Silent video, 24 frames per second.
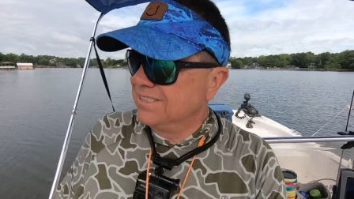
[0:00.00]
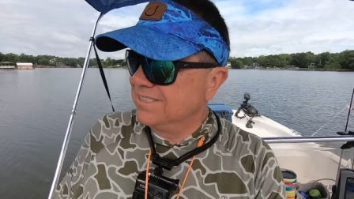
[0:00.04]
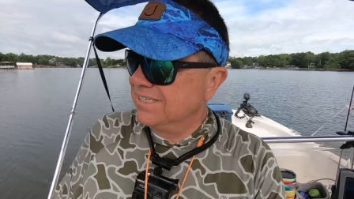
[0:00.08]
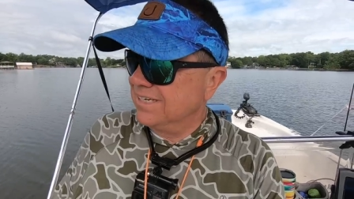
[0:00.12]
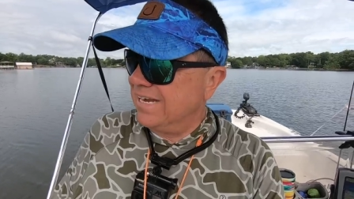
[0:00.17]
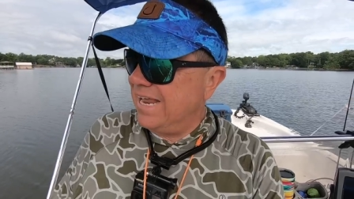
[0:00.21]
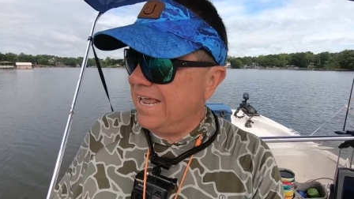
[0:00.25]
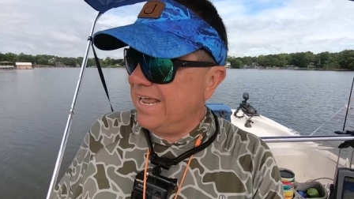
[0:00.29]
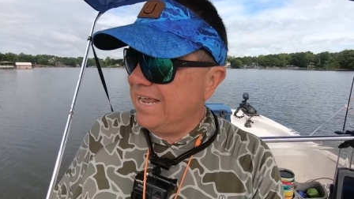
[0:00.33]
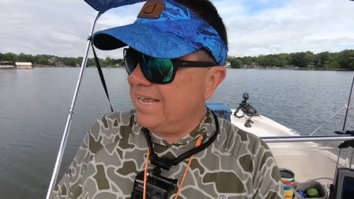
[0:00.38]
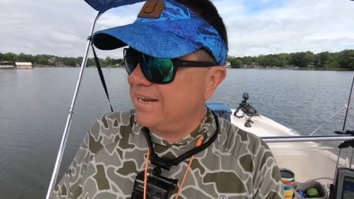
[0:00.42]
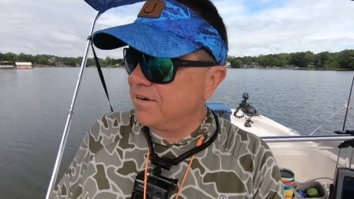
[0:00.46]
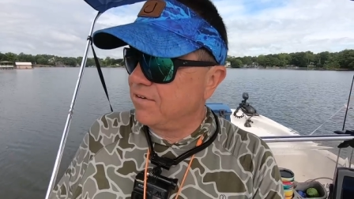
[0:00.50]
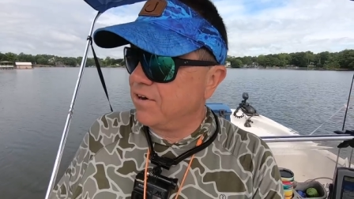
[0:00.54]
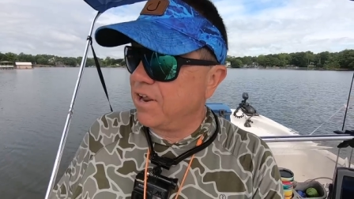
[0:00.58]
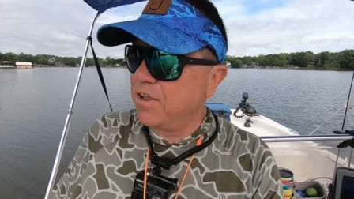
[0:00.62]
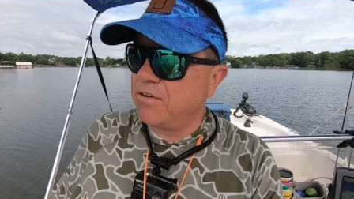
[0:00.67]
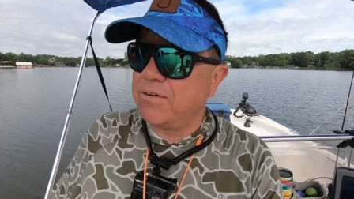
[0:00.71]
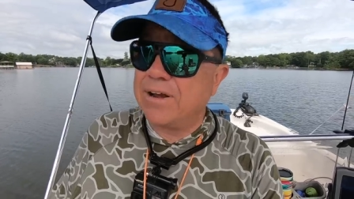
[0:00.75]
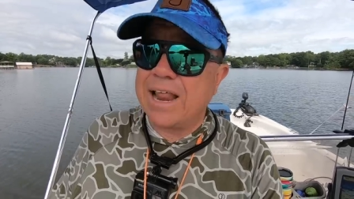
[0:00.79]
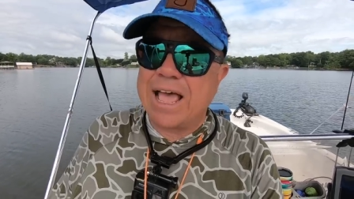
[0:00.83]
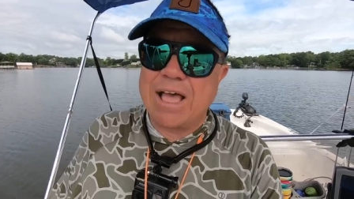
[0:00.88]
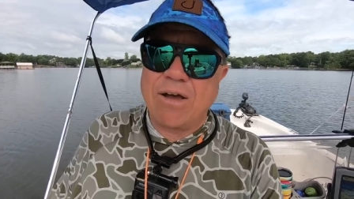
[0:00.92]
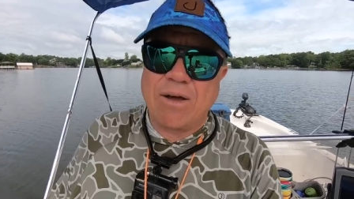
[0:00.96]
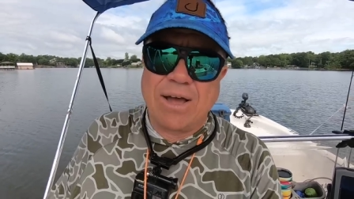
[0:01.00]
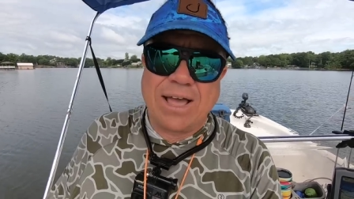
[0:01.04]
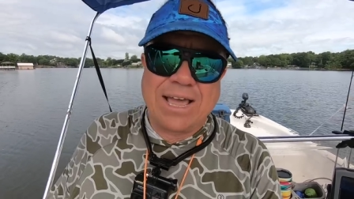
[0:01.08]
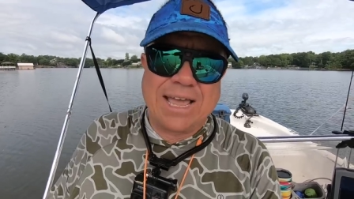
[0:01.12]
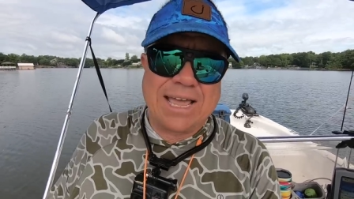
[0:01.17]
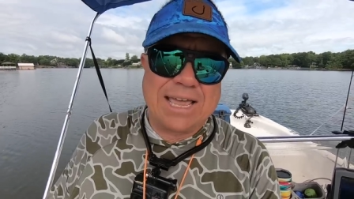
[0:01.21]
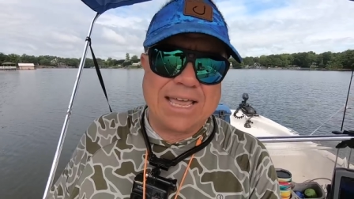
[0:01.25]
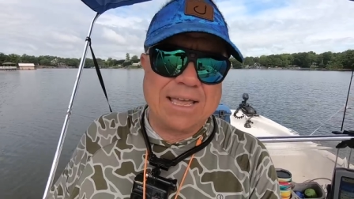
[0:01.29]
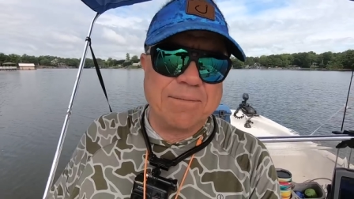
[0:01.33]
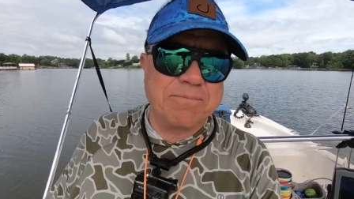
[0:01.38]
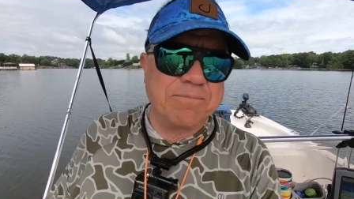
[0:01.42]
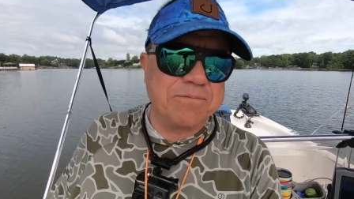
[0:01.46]
Today, I don't know. Now
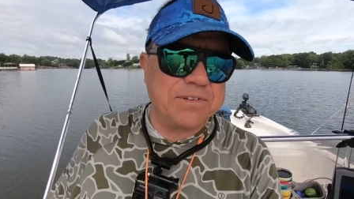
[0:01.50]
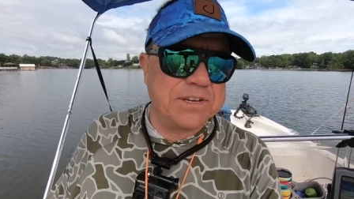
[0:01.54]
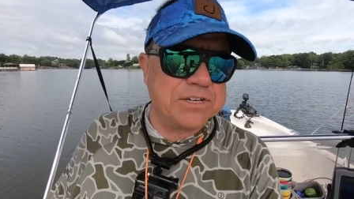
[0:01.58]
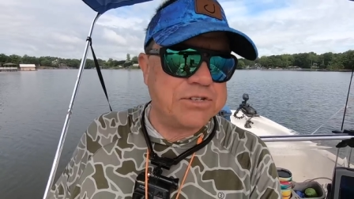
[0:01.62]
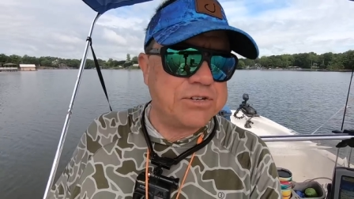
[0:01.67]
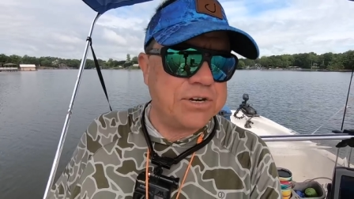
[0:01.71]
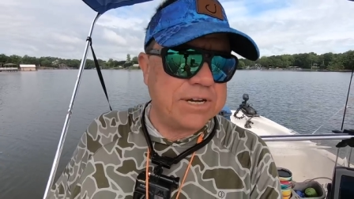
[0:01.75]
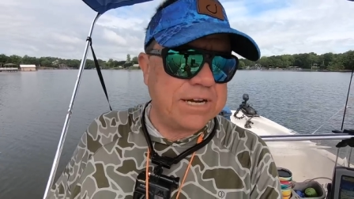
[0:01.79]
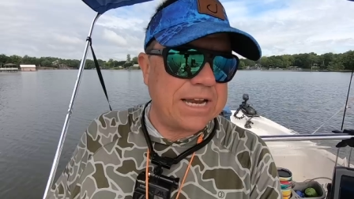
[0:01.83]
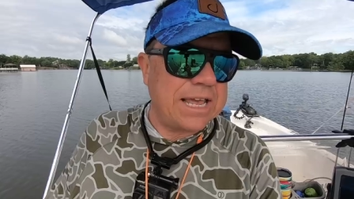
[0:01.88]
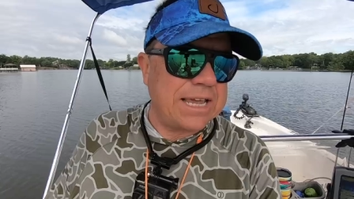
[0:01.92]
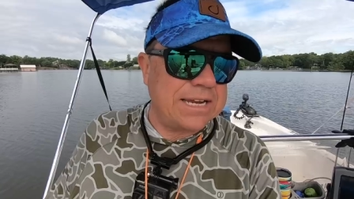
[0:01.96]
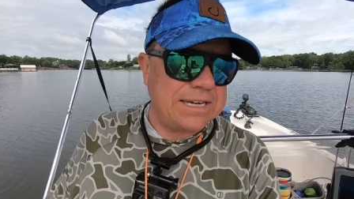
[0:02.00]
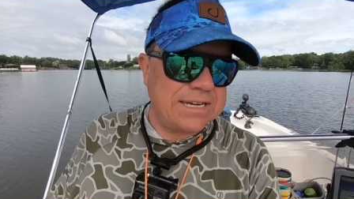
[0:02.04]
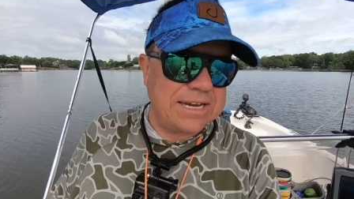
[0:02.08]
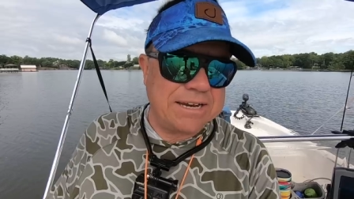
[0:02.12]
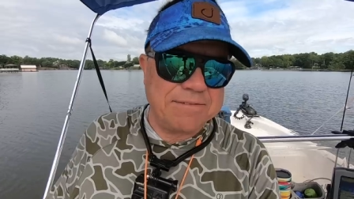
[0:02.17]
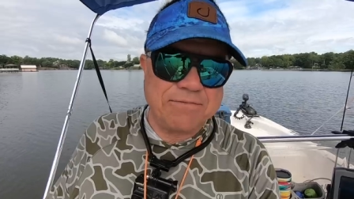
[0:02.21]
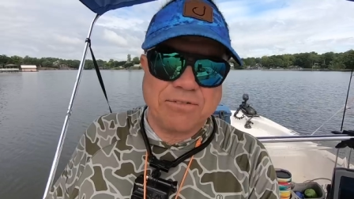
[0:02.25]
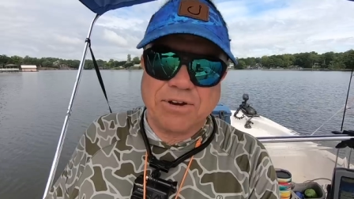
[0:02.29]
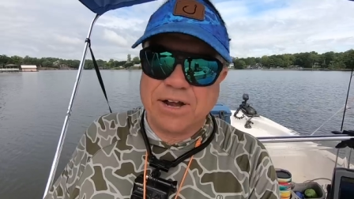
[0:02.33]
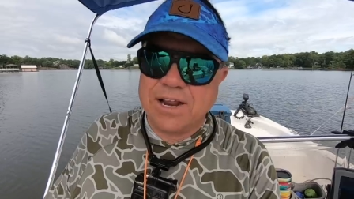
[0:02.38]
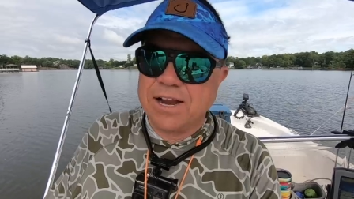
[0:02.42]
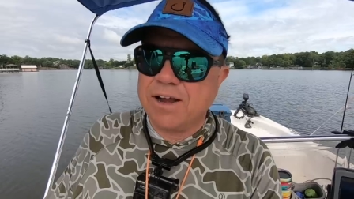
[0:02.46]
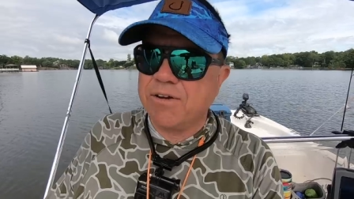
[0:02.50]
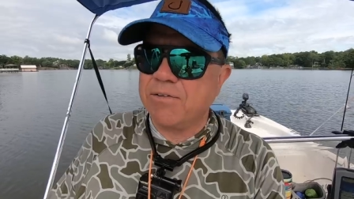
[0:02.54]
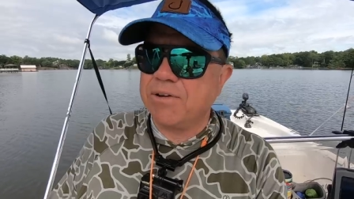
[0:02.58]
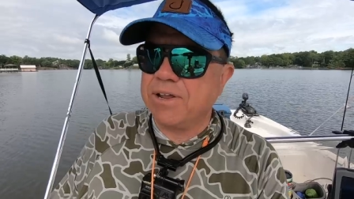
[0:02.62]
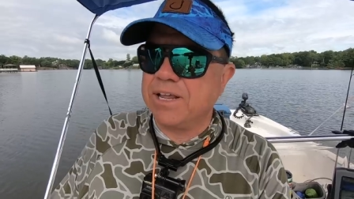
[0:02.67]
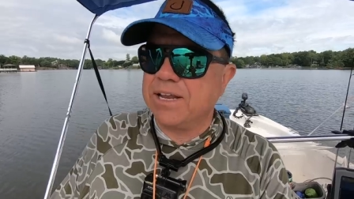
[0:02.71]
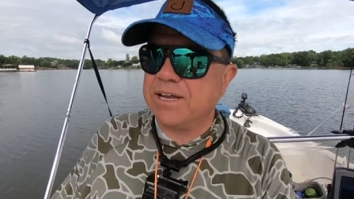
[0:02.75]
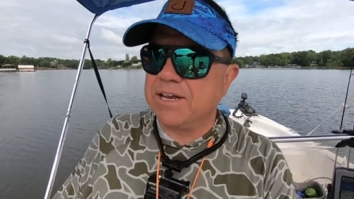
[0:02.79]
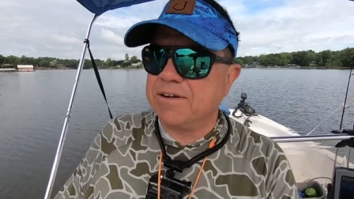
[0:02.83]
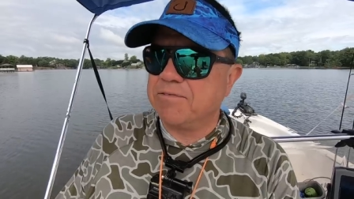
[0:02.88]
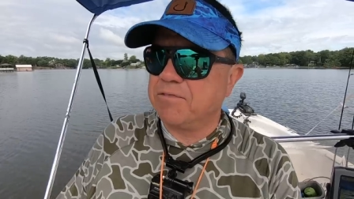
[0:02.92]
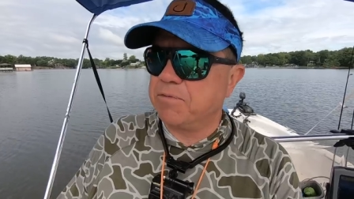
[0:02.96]
I am fishing a different
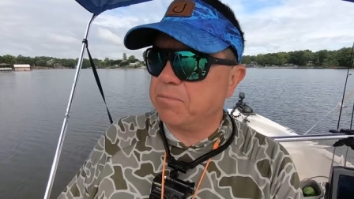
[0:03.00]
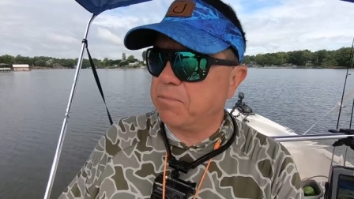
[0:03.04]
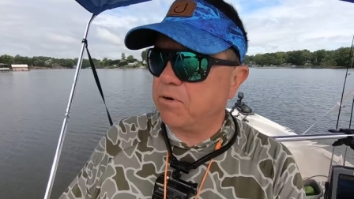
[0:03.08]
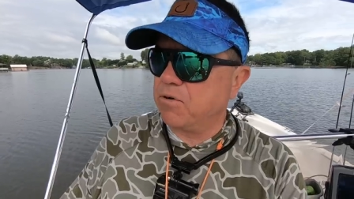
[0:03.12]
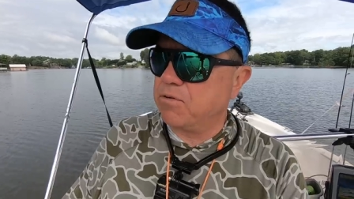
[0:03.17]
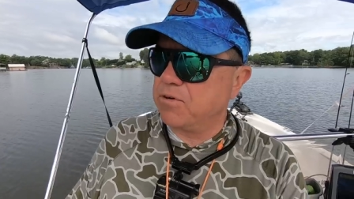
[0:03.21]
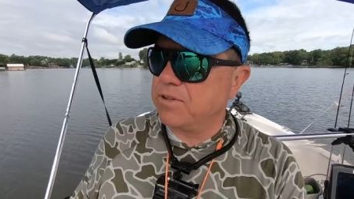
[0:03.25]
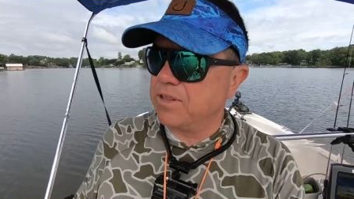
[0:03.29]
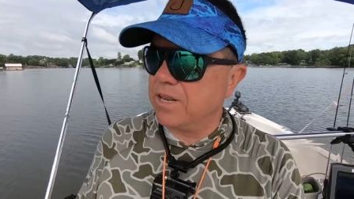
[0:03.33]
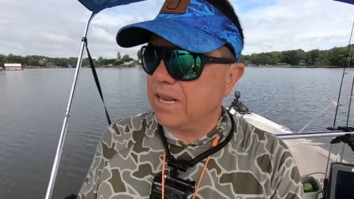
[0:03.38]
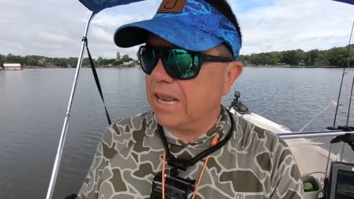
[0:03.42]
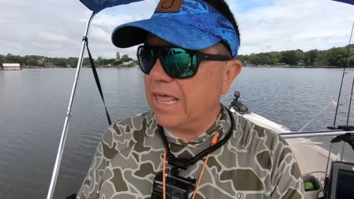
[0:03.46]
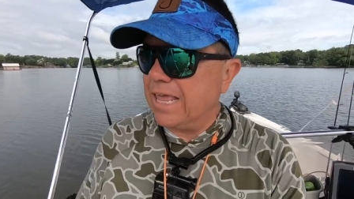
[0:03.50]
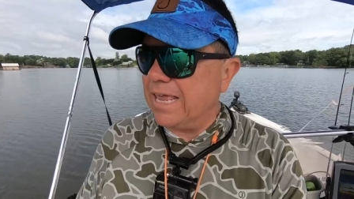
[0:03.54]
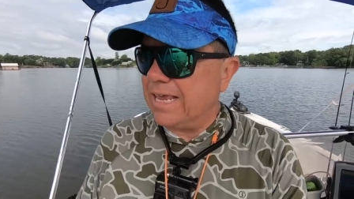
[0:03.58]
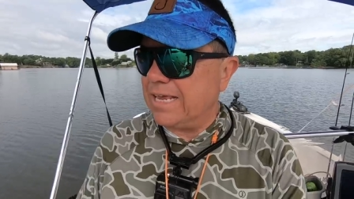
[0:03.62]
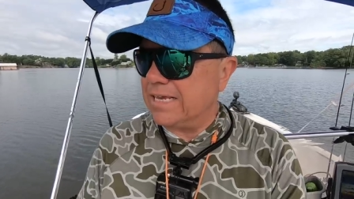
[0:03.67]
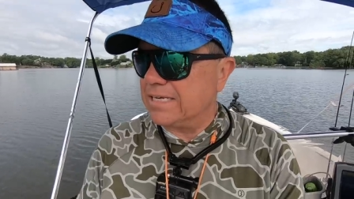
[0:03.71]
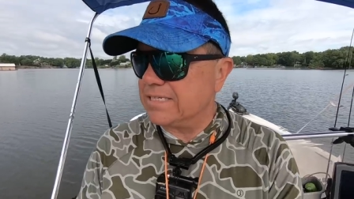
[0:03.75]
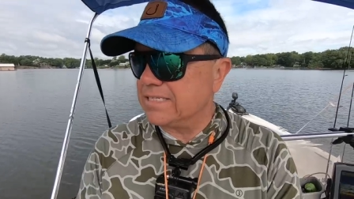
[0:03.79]
area, a different part of the lake.